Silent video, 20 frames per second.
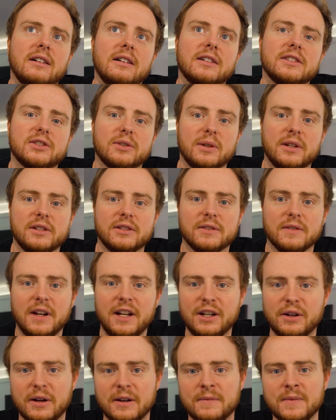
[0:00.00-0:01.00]
Strange.
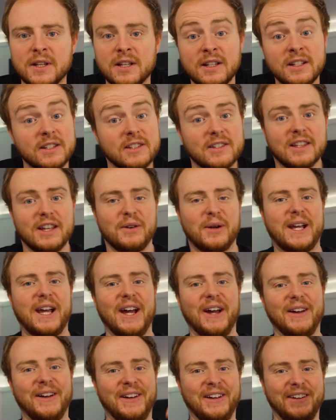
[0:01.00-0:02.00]
Anyway, so there
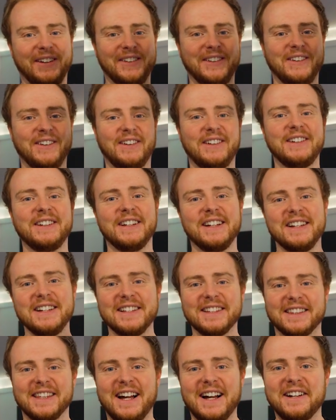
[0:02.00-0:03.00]
we go.
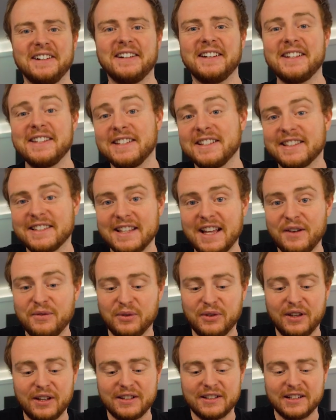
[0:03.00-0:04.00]
That is
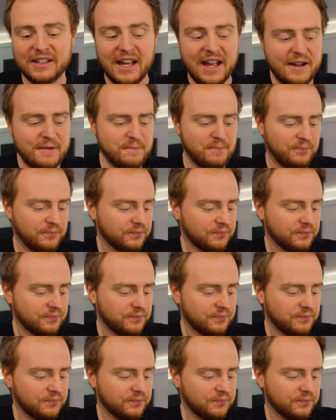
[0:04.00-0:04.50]
everything today.